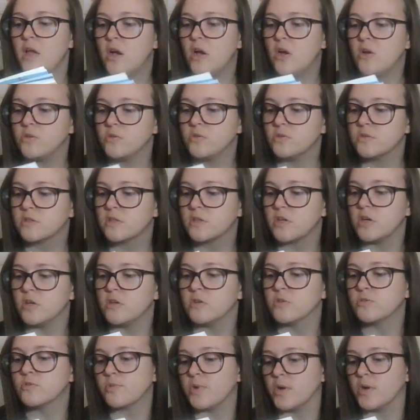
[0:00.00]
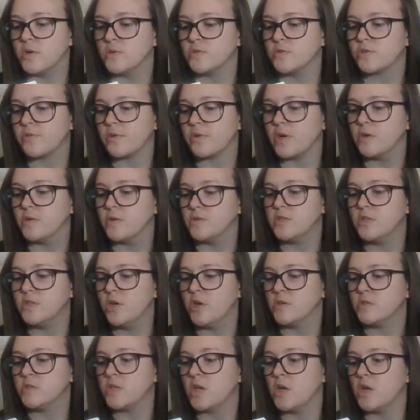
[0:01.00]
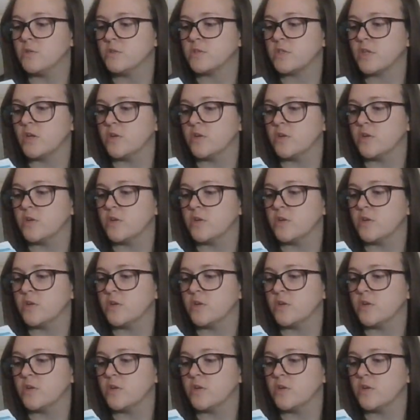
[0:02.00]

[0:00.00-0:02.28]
Hose goes, rose grows, nose hose